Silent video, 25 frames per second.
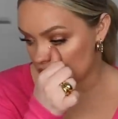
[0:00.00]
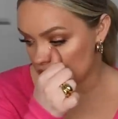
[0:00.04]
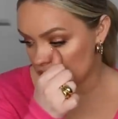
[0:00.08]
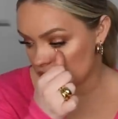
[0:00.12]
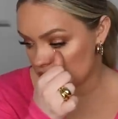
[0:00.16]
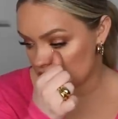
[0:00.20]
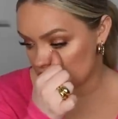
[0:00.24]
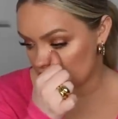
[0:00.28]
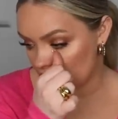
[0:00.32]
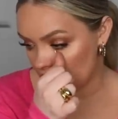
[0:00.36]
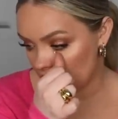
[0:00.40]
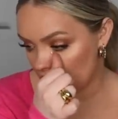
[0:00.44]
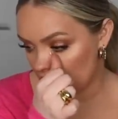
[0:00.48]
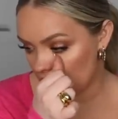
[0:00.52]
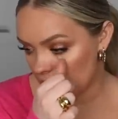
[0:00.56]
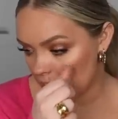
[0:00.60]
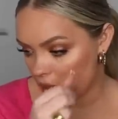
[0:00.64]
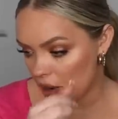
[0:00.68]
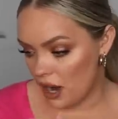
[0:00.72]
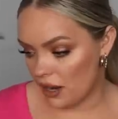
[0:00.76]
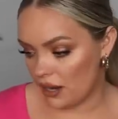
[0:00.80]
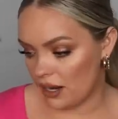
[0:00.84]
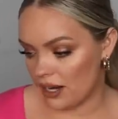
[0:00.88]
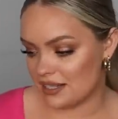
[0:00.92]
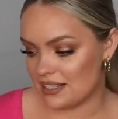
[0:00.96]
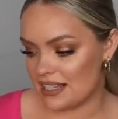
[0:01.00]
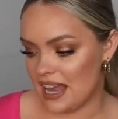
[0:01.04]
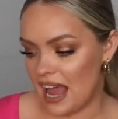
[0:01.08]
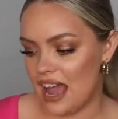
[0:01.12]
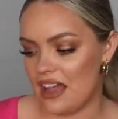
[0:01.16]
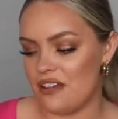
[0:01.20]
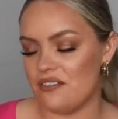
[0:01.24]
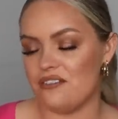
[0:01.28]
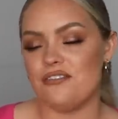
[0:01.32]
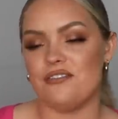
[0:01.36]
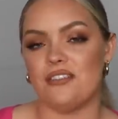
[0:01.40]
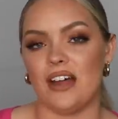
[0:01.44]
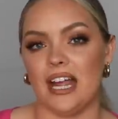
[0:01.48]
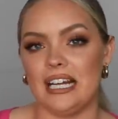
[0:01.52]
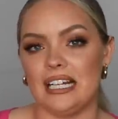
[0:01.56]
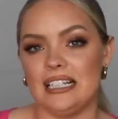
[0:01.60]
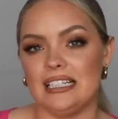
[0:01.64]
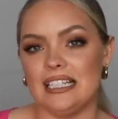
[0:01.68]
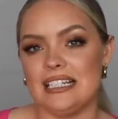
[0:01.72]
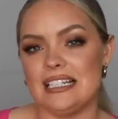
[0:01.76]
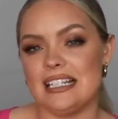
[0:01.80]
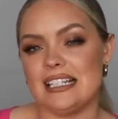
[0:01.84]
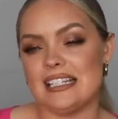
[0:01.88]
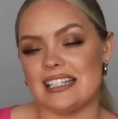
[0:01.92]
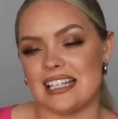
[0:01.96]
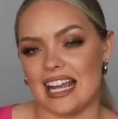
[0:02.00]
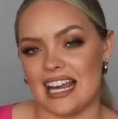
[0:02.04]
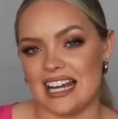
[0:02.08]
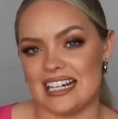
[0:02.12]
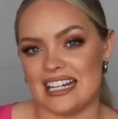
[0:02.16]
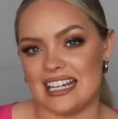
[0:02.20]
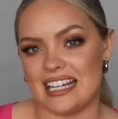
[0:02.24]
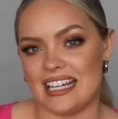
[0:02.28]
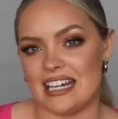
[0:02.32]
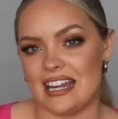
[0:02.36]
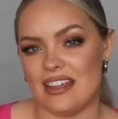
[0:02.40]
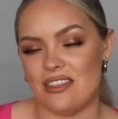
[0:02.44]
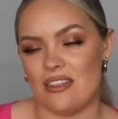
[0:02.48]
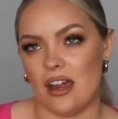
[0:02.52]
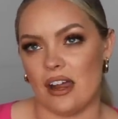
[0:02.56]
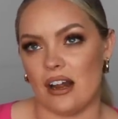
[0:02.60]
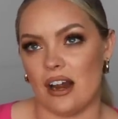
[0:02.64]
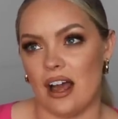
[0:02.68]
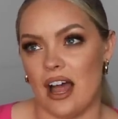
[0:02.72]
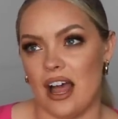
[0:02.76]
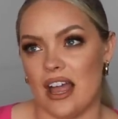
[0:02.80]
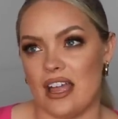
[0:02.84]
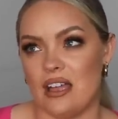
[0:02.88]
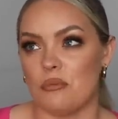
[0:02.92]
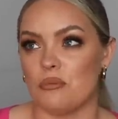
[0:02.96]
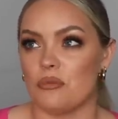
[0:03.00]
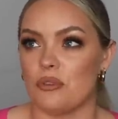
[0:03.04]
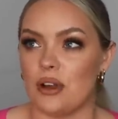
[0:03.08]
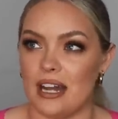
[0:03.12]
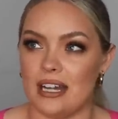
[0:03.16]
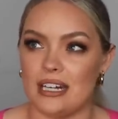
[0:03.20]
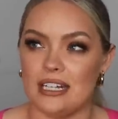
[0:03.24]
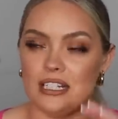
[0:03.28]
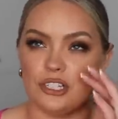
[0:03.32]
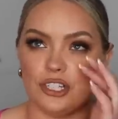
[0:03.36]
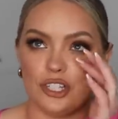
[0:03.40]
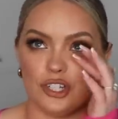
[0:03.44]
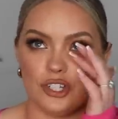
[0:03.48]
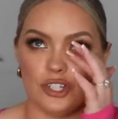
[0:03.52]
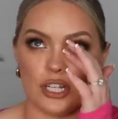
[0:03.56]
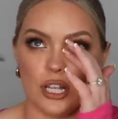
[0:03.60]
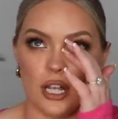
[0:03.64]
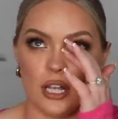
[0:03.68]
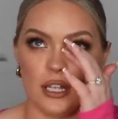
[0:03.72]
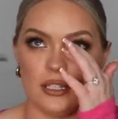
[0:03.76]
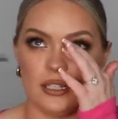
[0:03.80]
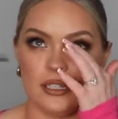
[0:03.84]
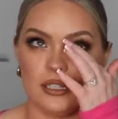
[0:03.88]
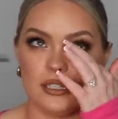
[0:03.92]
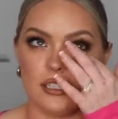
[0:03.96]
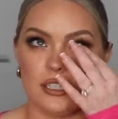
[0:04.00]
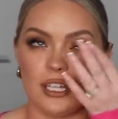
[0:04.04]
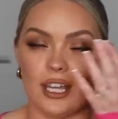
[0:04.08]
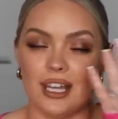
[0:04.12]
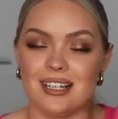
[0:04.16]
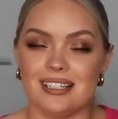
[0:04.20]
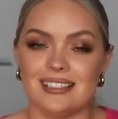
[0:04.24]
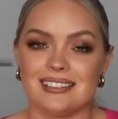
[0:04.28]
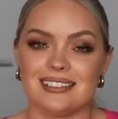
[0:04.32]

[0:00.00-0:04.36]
a new skincare product. I've finally decided that I am ready to just